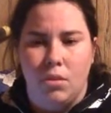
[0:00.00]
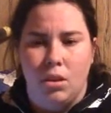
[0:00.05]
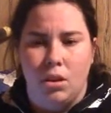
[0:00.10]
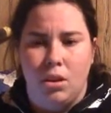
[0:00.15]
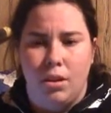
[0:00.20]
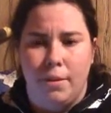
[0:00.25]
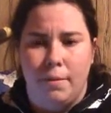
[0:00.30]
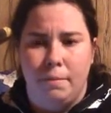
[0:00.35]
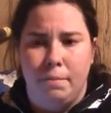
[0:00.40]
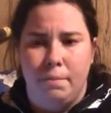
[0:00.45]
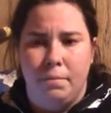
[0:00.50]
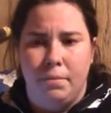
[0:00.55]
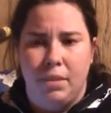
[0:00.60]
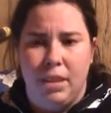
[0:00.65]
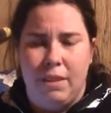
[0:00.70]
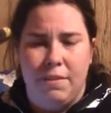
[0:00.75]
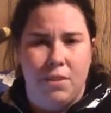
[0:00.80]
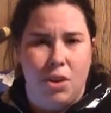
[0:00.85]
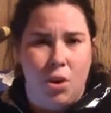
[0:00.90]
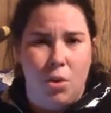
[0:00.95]
um,
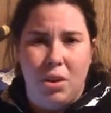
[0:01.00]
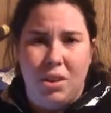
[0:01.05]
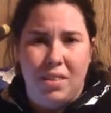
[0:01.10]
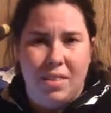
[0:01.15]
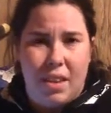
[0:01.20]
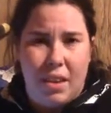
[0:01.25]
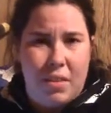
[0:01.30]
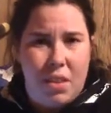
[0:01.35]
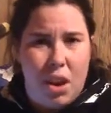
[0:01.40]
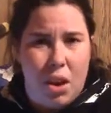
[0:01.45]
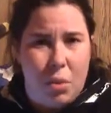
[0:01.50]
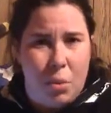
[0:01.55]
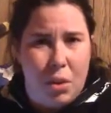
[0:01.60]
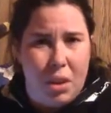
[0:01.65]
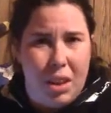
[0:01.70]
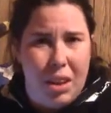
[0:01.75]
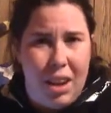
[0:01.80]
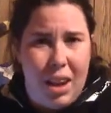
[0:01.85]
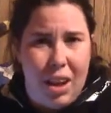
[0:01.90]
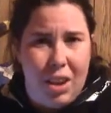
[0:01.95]
they've noticed I've gotten
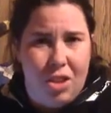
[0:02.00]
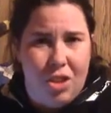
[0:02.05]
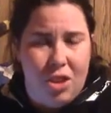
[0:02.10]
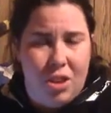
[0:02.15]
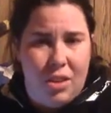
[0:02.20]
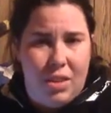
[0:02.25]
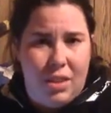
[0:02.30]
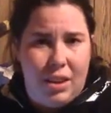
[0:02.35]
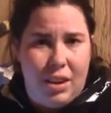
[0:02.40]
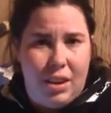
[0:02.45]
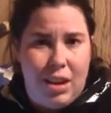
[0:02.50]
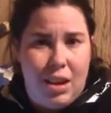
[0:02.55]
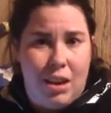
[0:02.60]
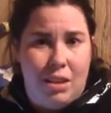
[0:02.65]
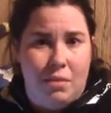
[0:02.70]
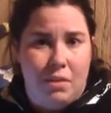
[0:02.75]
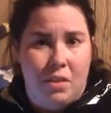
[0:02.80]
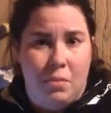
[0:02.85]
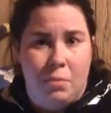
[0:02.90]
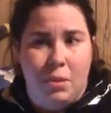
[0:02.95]
really anxious and I kind
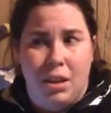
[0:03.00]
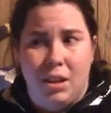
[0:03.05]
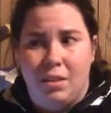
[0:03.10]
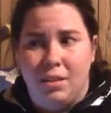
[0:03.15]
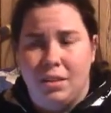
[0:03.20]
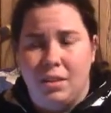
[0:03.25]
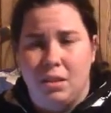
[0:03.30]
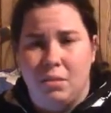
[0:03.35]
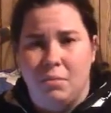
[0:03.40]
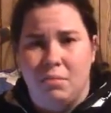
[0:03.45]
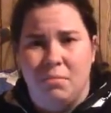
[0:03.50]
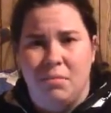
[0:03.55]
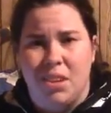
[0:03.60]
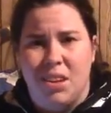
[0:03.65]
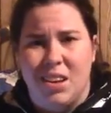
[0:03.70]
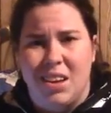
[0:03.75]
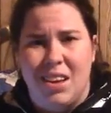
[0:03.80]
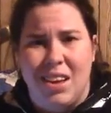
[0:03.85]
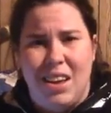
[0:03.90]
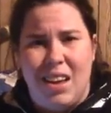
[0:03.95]
of explained to them
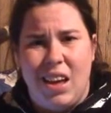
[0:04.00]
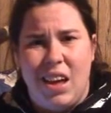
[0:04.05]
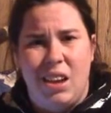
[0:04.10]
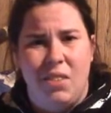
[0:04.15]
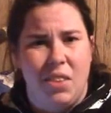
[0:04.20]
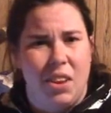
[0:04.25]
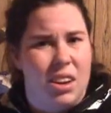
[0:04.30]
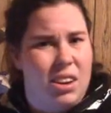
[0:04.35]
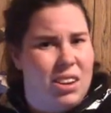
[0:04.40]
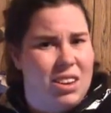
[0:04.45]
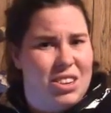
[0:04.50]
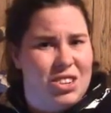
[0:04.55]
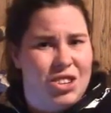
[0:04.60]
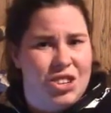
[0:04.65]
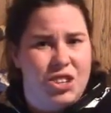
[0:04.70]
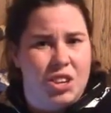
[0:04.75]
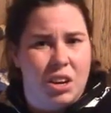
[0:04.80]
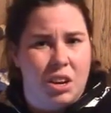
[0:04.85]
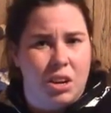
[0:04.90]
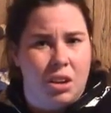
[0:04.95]
kind of in a
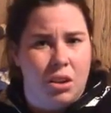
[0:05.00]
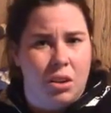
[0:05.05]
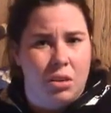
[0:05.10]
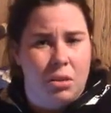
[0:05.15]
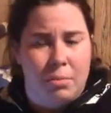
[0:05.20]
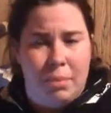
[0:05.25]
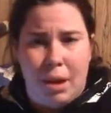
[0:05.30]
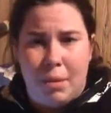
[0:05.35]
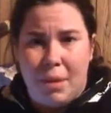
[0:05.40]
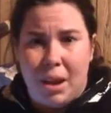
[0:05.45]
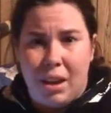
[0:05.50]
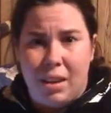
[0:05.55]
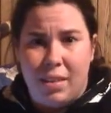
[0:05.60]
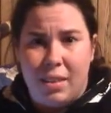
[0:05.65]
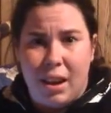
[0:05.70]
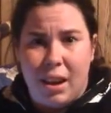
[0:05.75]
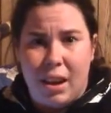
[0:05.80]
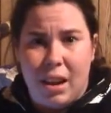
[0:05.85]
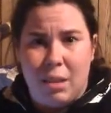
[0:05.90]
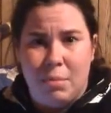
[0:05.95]
nutshell about my
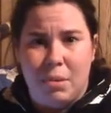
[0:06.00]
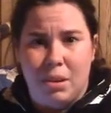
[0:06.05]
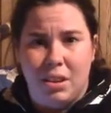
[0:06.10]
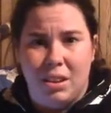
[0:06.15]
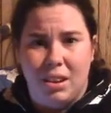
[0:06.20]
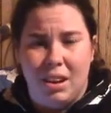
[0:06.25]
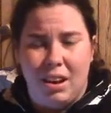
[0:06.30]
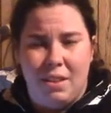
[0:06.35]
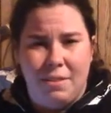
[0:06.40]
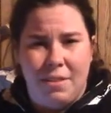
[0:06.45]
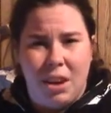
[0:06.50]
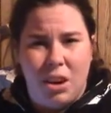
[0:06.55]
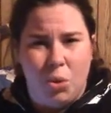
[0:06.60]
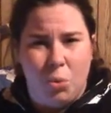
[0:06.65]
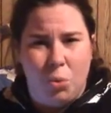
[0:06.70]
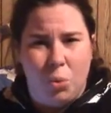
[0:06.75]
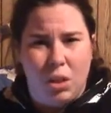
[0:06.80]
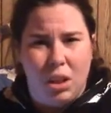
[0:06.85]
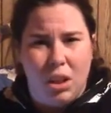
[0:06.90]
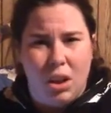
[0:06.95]
anxiety, but I find it
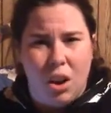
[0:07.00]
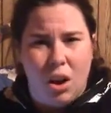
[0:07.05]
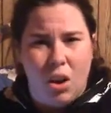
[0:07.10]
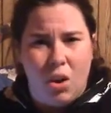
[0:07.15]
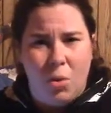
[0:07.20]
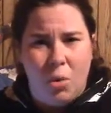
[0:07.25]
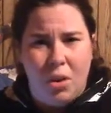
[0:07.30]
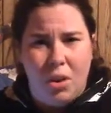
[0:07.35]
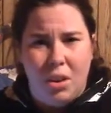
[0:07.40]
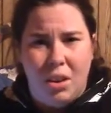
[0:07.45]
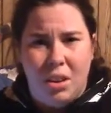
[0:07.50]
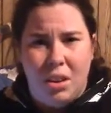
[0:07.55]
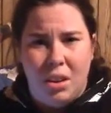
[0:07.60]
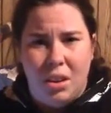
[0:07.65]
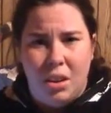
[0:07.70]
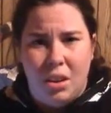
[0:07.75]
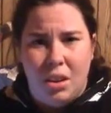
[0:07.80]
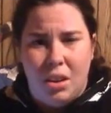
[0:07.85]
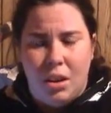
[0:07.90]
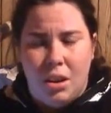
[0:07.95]
really awkward.
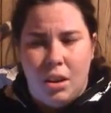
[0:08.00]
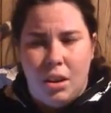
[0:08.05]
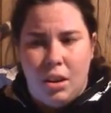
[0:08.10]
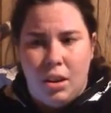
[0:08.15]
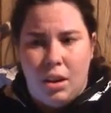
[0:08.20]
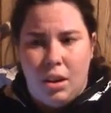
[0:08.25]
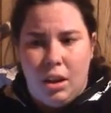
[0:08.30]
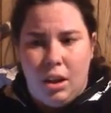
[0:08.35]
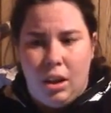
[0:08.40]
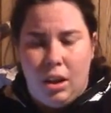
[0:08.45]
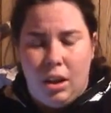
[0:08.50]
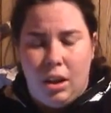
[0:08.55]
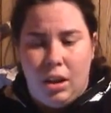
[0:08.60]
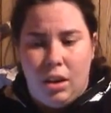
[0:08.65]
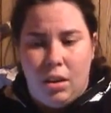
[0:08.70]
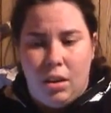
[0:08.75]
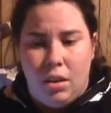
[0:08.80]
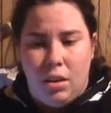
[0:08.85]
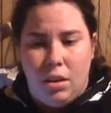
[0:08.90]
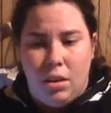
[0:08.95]

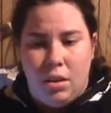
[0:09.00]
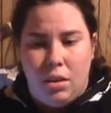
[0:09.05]
And